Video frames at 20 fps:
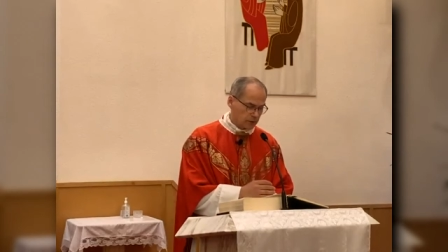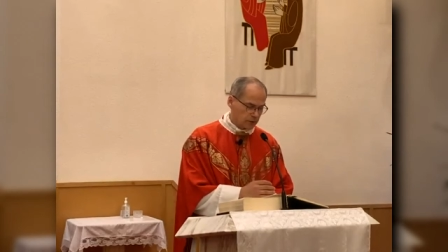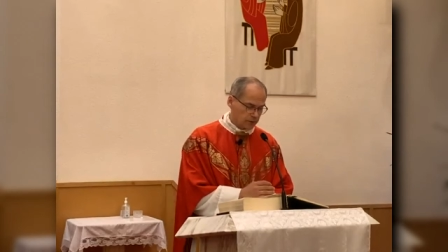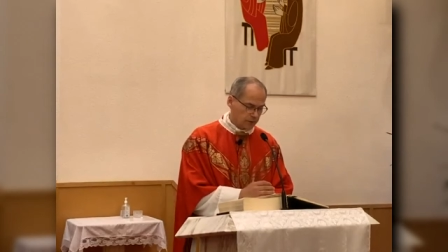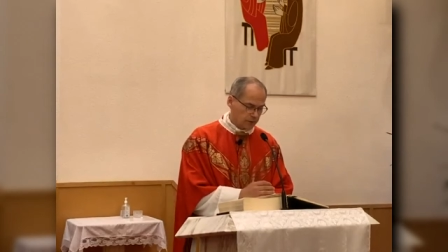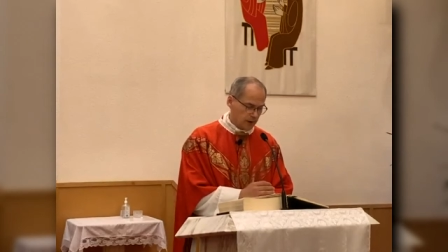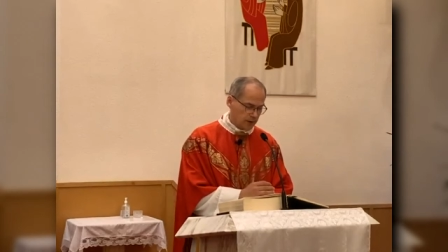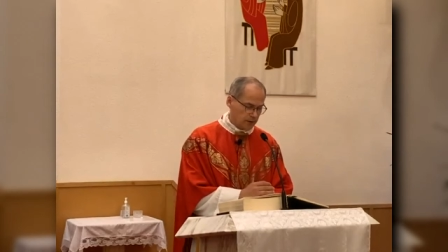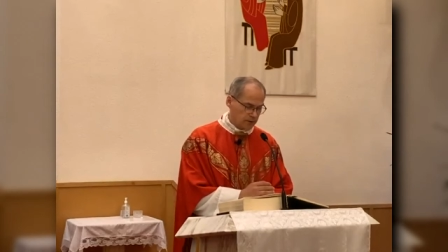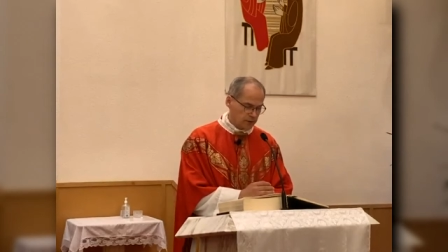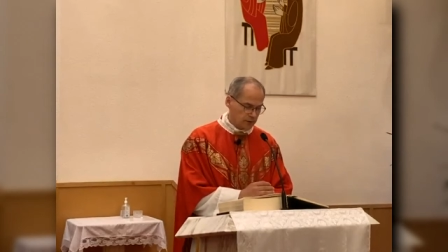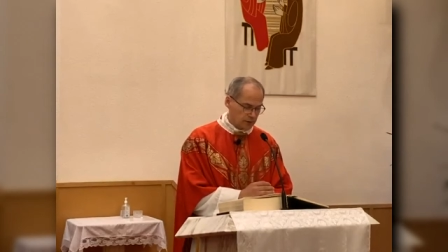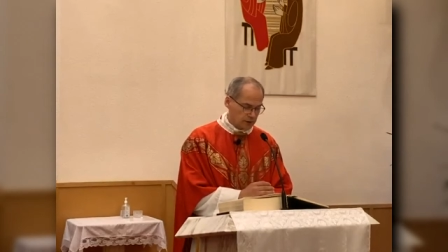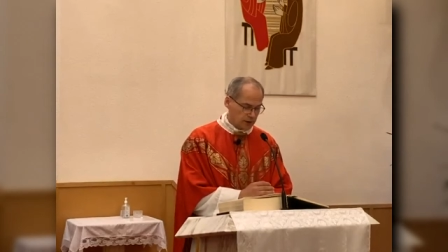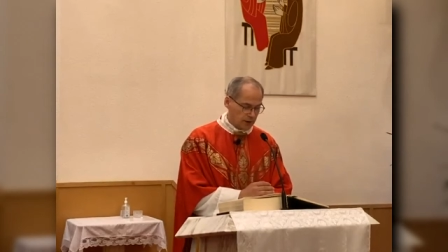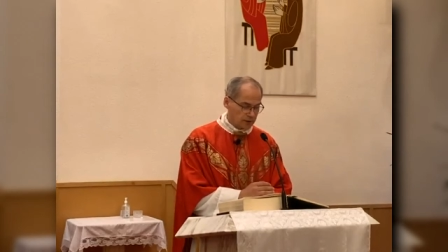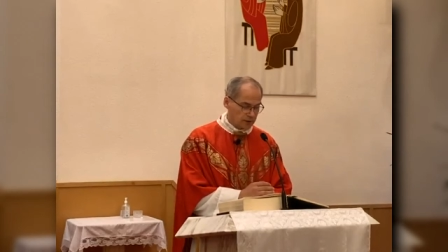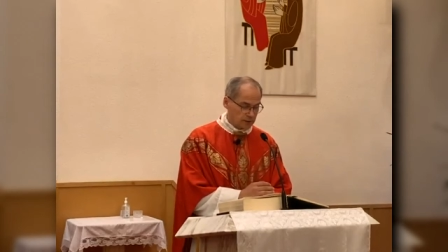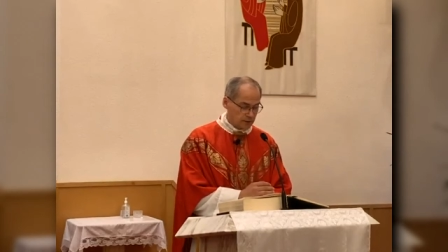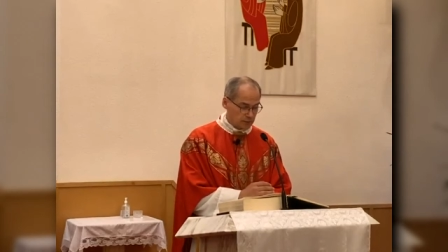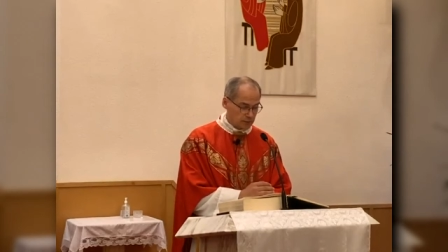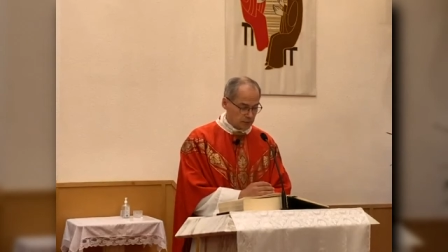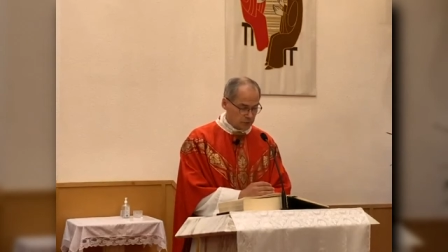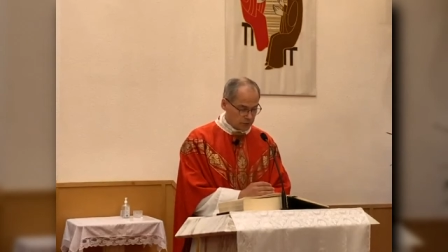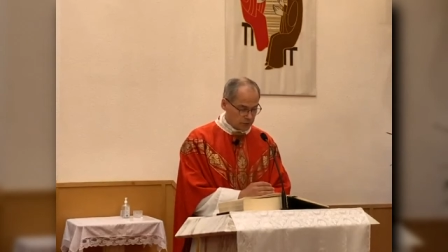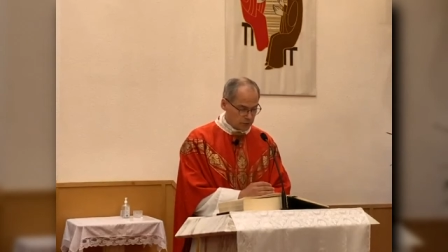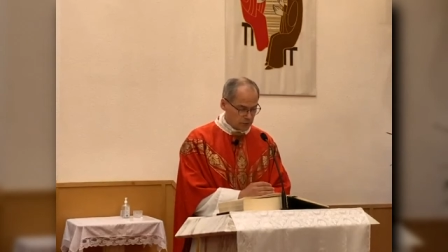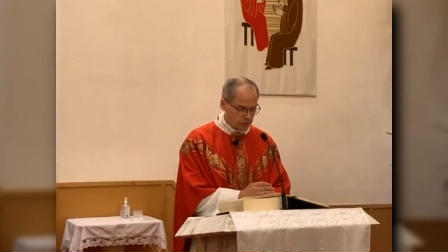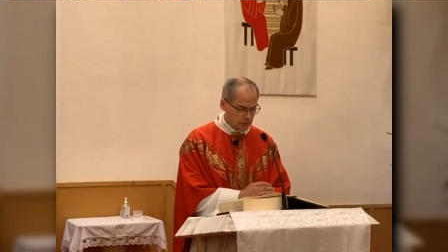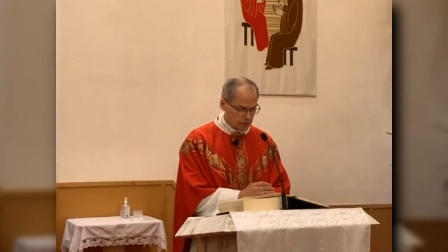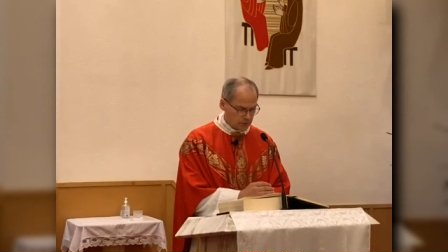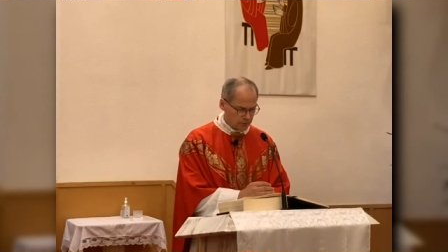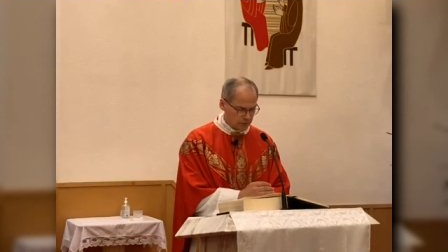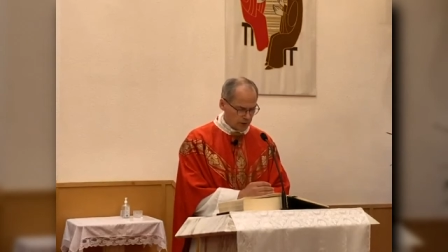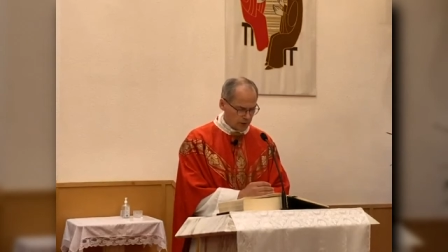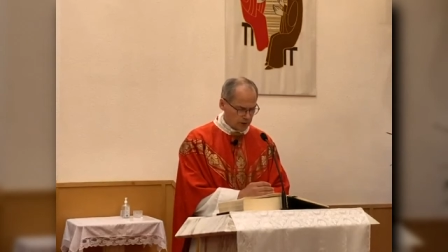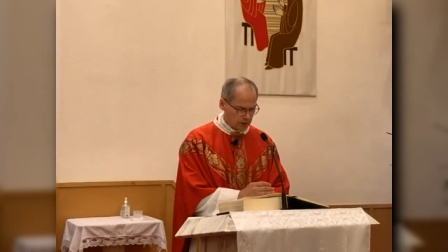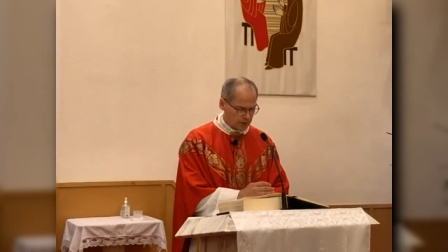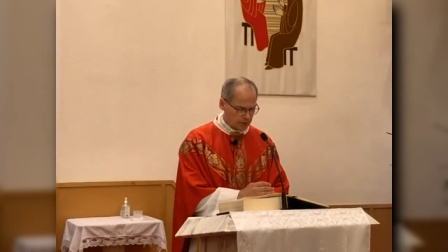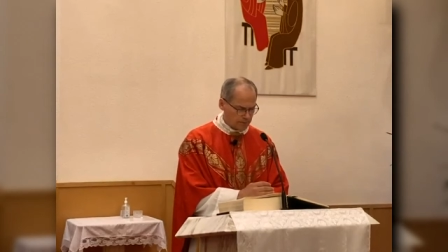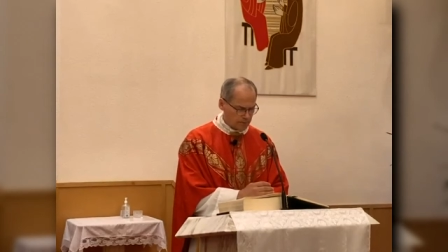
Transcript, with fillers: the faith, to get them to the faith.